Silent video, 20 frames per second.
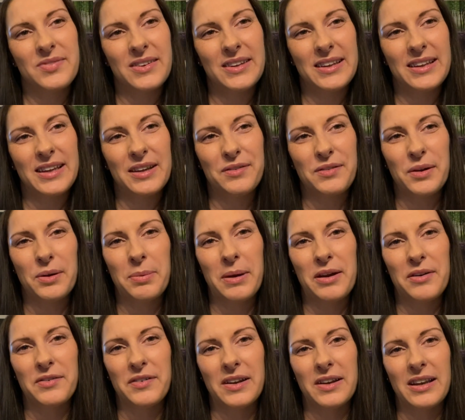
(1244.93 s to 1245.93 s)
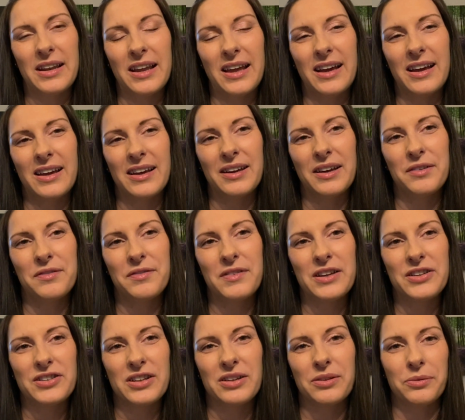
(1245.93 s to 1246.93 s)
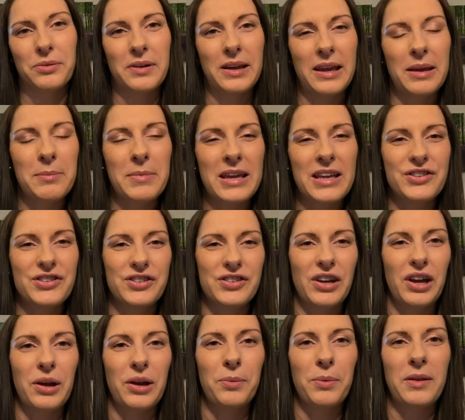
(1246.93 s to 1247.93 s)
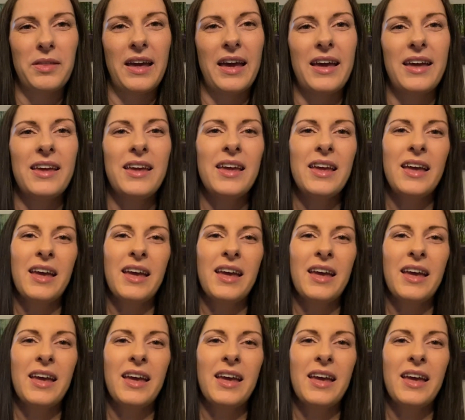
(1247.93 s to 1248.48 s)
give you a bit of a vision or image to go with it.